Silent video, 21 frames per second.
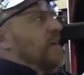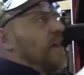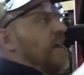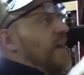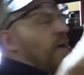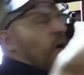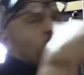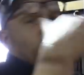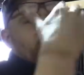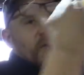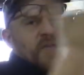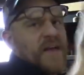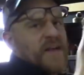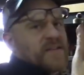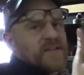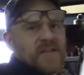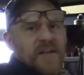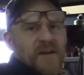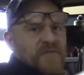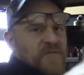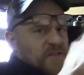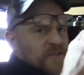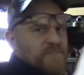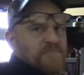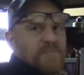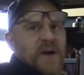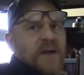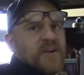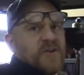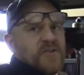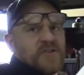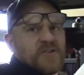and all that stuff is
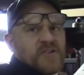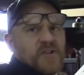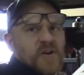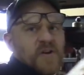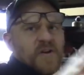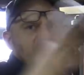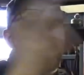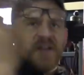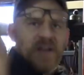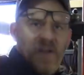better served